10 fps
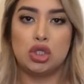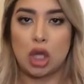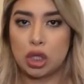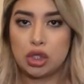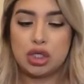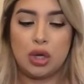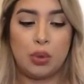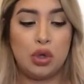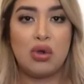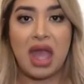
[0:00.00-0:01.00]
Dollar Tree,
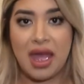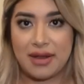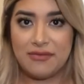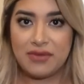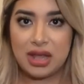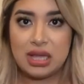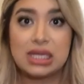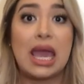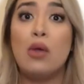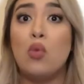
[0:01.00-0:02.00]
where you can find
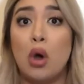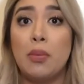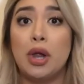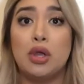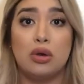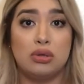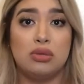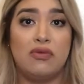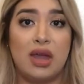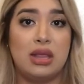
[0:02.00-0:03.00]
these, and Walmart, you can
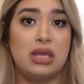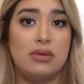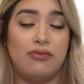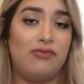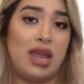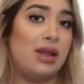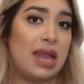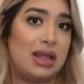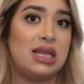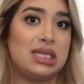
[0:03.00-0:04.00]
also find
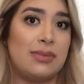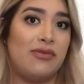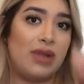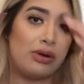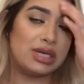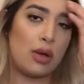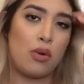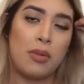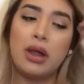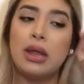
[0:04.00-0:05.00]
like these type of flowers at
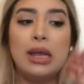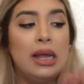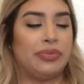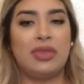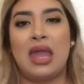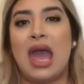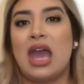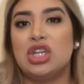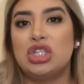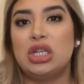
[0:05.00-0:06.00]
Walmart. They
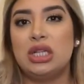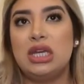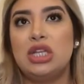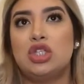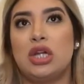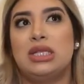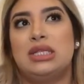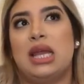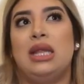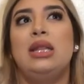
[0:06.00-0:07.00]
actually start
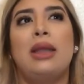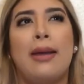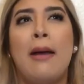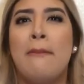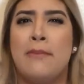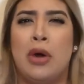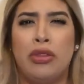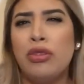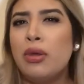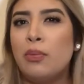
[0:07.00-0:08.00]
selling like a
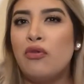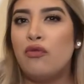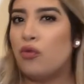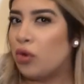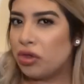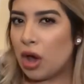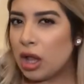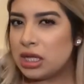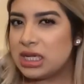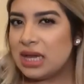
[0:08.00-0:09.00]
month before the
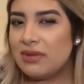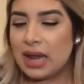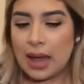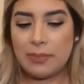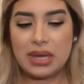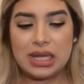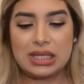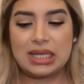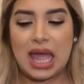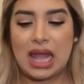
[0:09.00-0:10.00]
holiday even
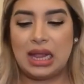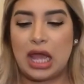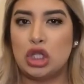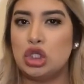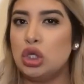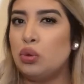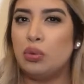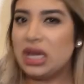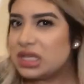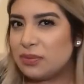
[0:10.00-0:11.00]
happens, and like 2
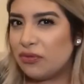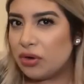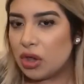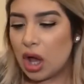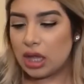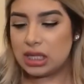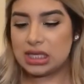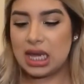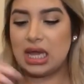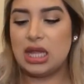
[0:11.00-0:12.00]
weeks before the
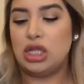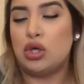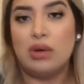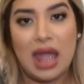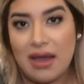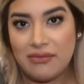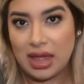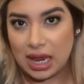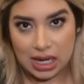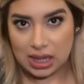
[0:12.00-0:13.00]
holiday they don't have
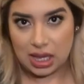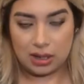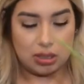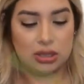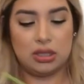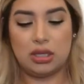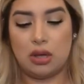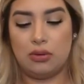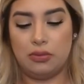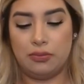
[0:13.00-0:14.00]
anything. So